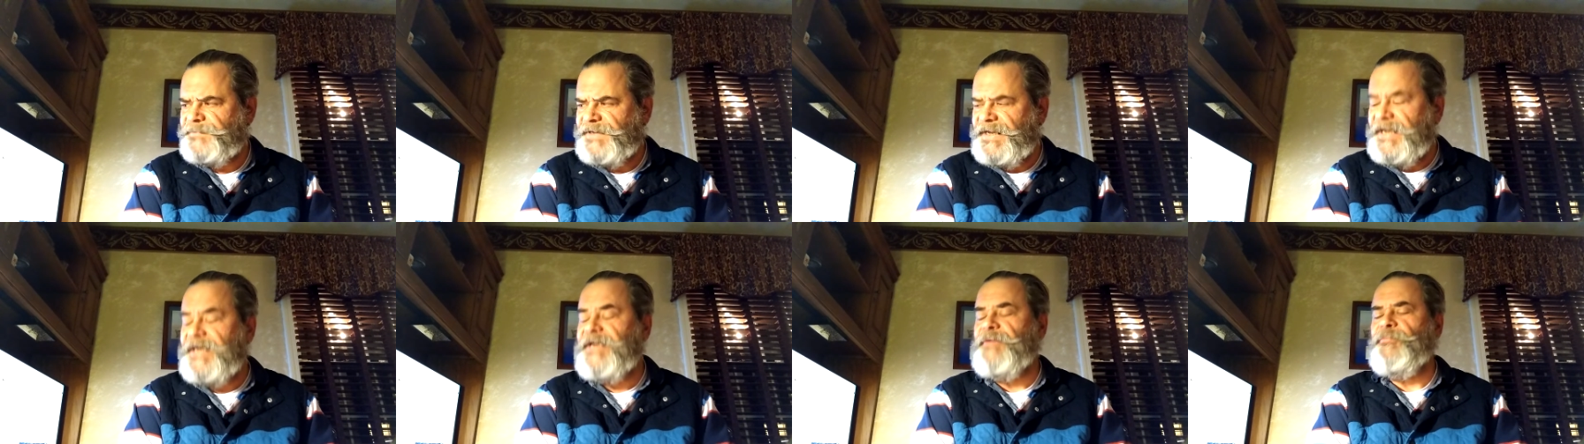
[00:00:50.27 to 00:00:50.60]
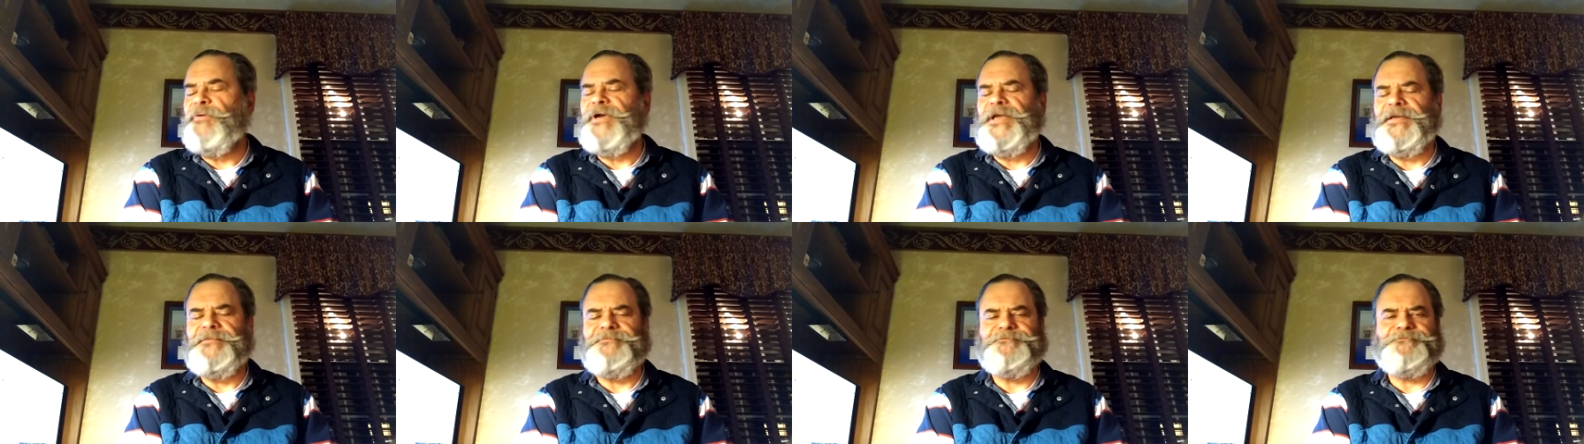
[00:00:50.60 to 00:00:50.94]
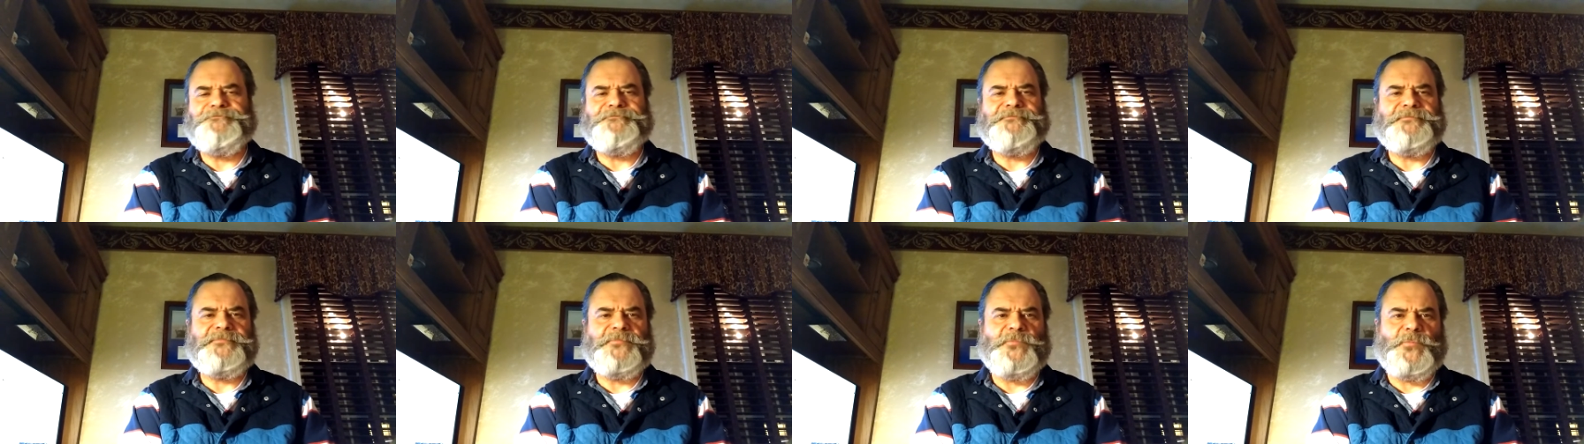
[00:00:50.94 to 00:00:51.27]
Anyway,
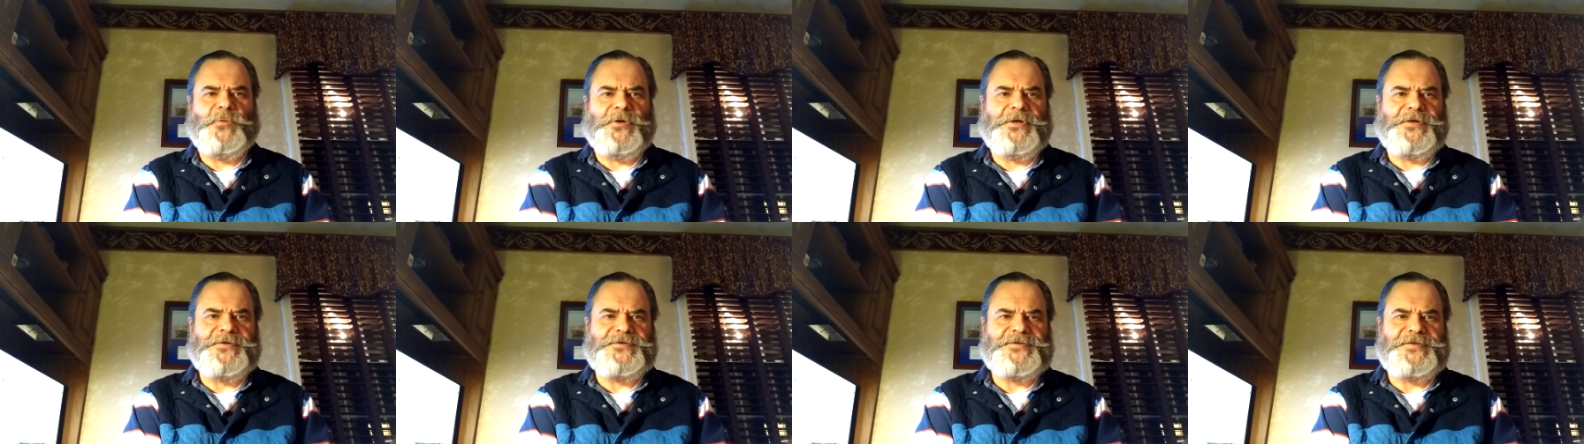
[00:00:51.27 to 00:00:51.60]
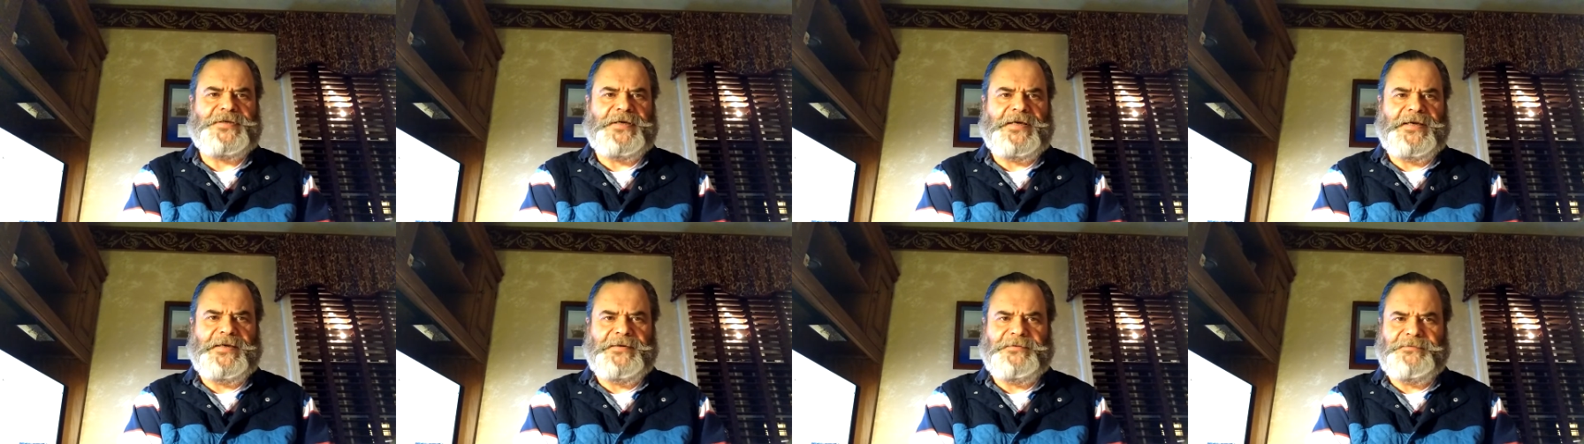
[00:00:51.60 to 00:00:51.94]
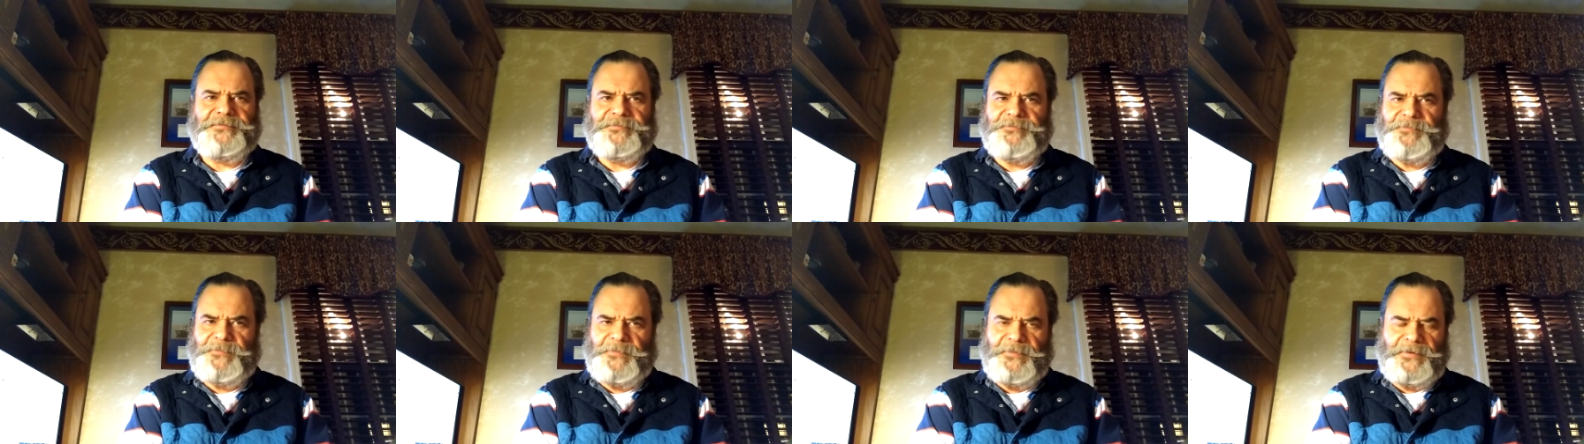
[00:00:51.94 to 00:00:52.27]
work aside,
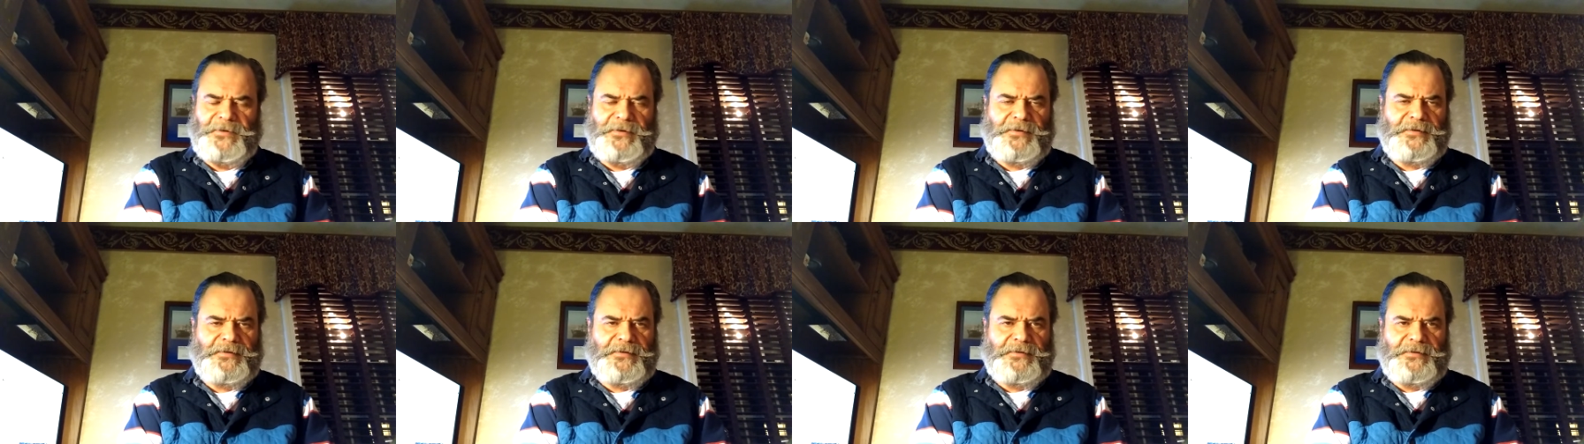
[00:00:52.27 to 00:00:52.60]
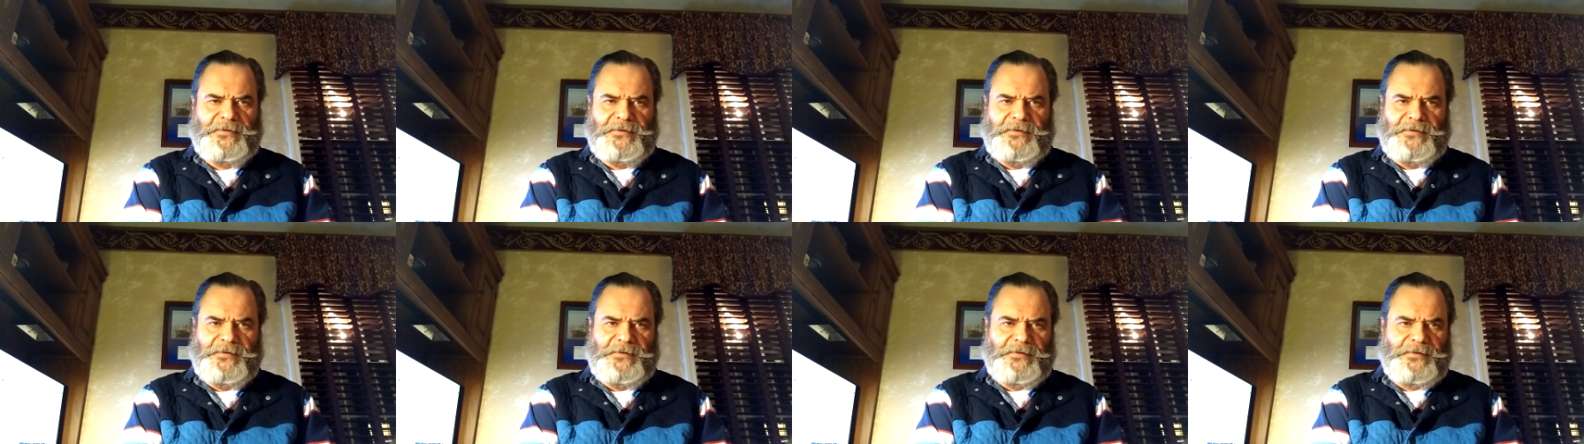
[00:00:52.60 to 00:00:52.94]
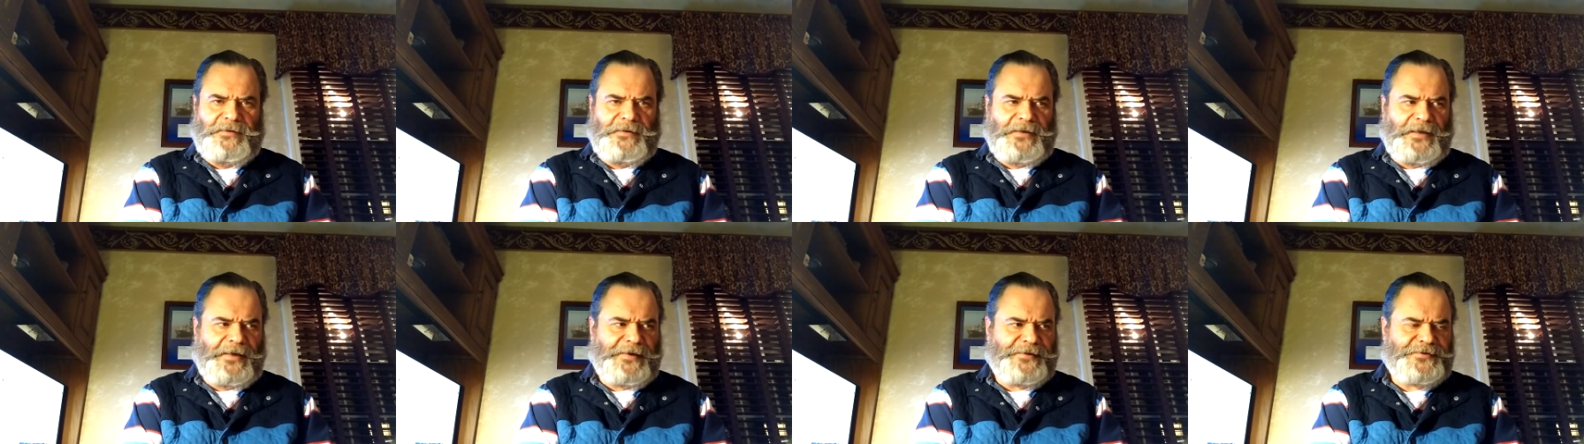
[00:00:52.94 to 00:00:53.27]

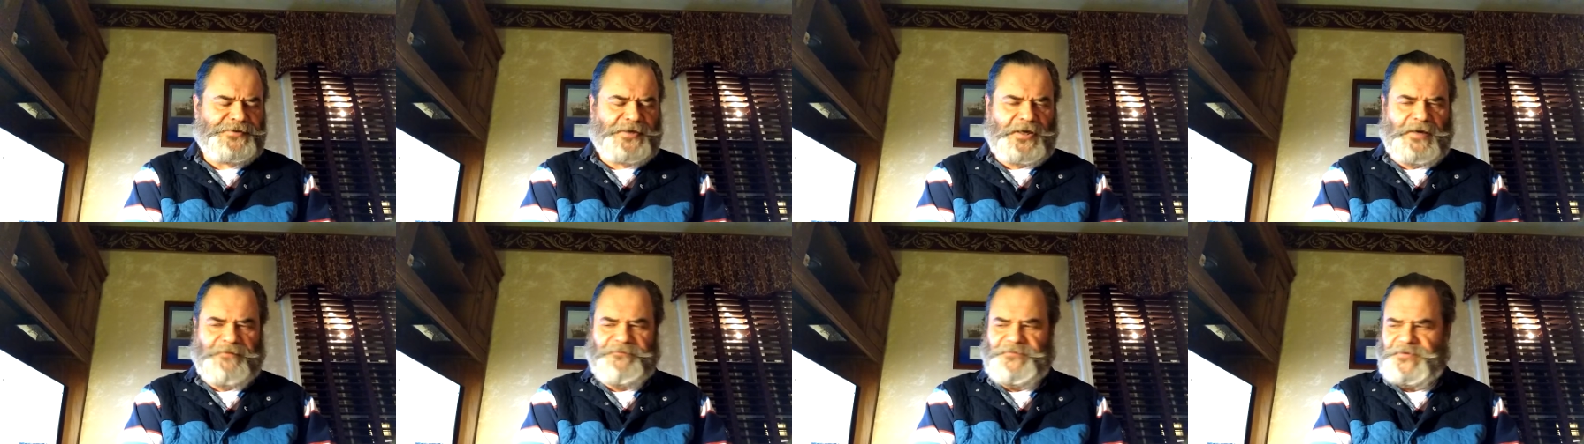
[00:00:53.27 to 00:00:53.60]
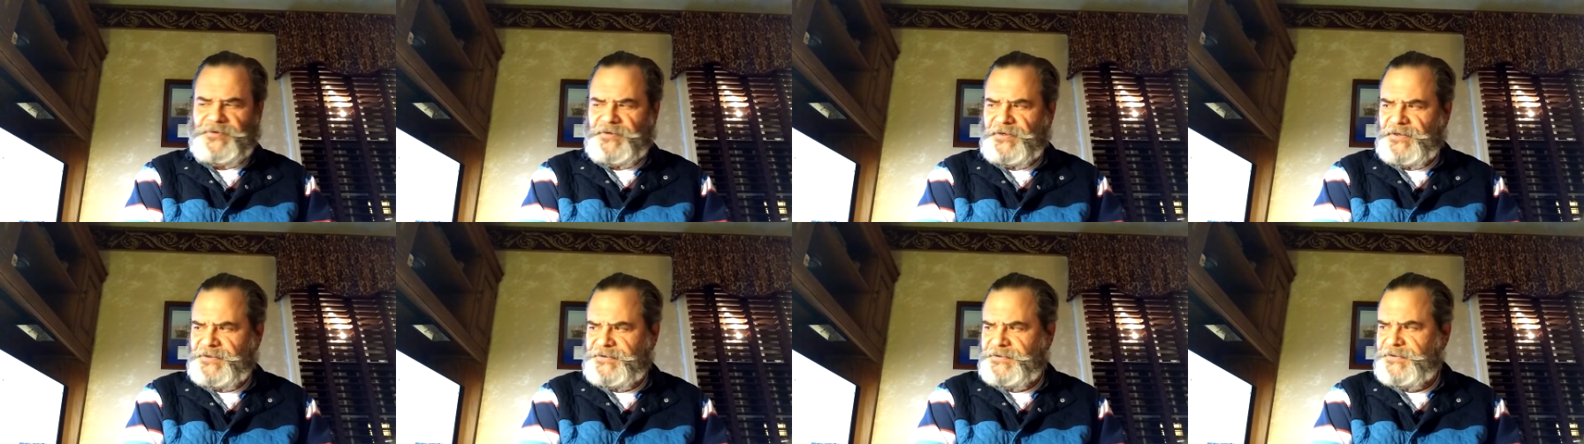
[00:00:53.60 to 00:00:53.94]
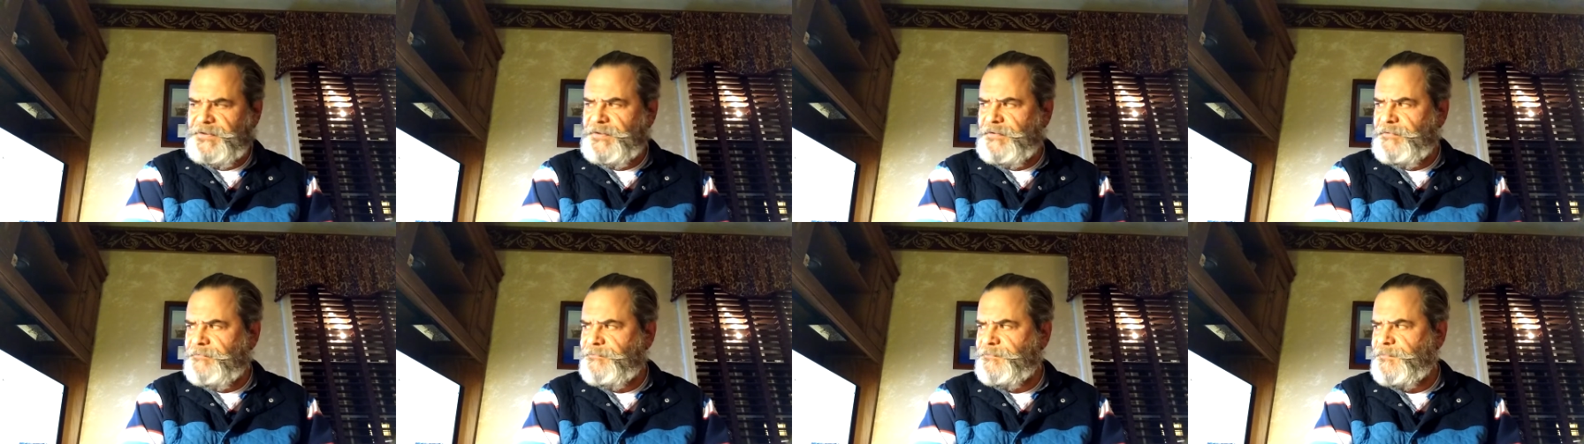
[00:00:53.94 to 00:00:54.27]
and it's off and
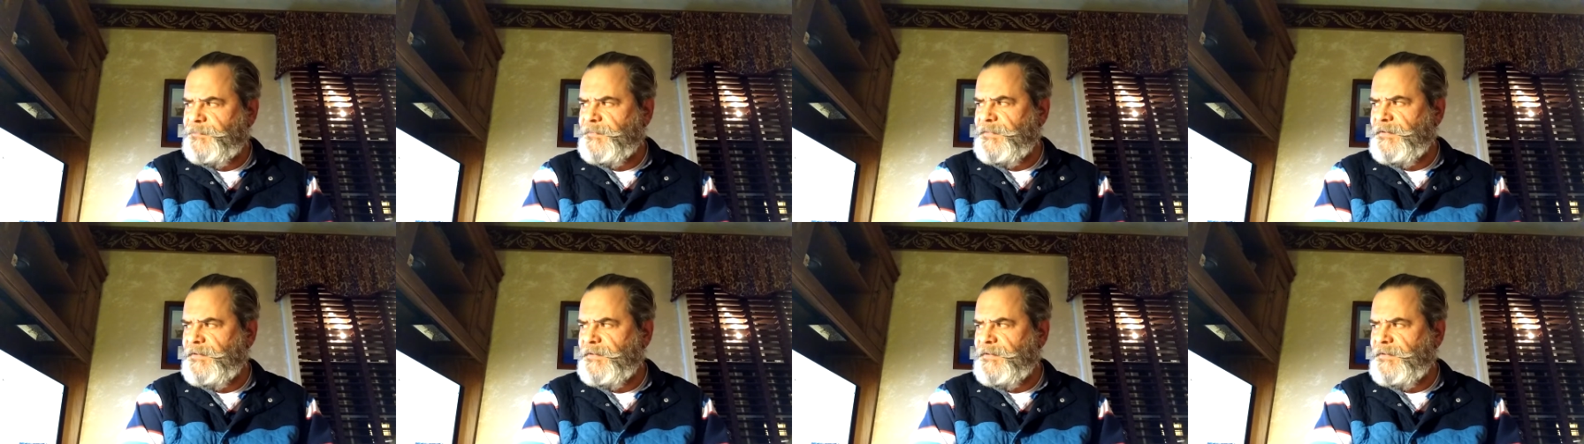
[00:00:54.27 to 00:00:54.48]
on,